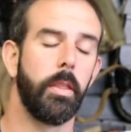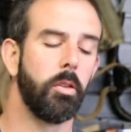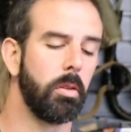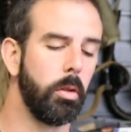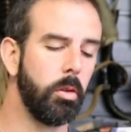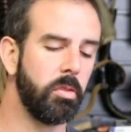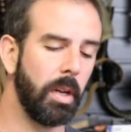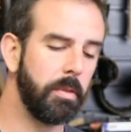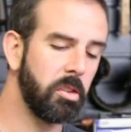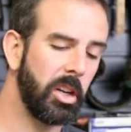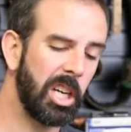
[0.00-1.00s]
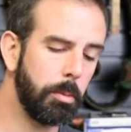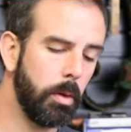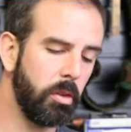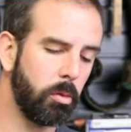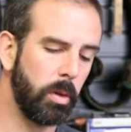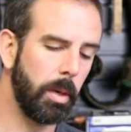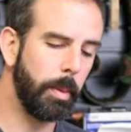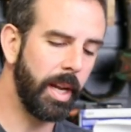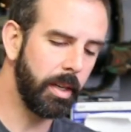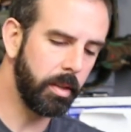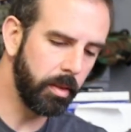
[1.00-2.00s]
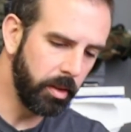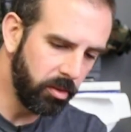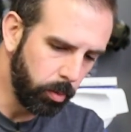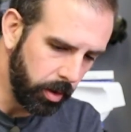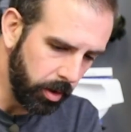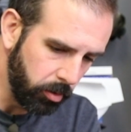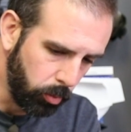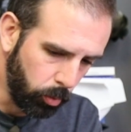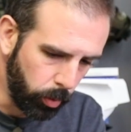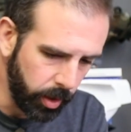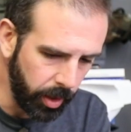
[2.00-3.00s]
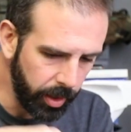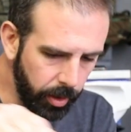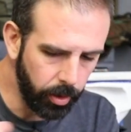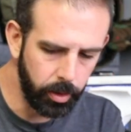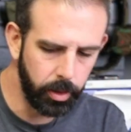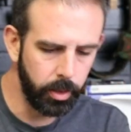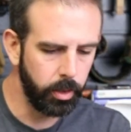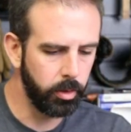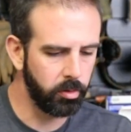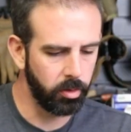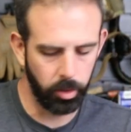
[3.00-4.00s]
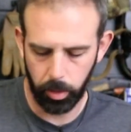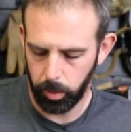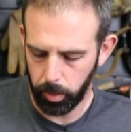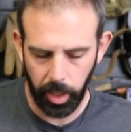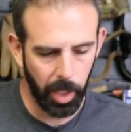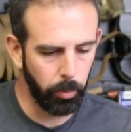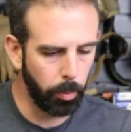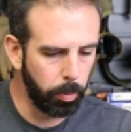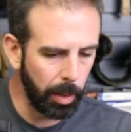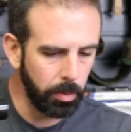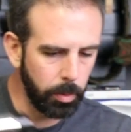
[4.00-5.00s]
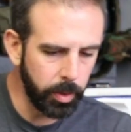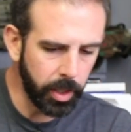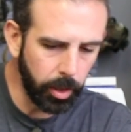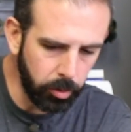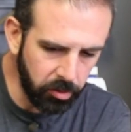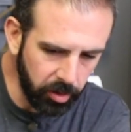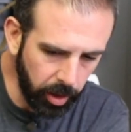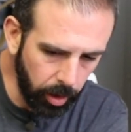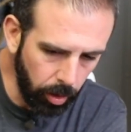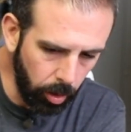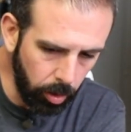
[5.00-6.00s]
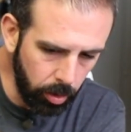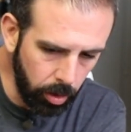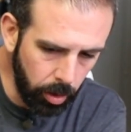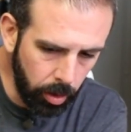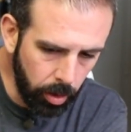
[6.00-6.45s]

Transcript: that those are loose, I've just got to remove this rear band. This one is really on here, so I will probably be coaxing it along.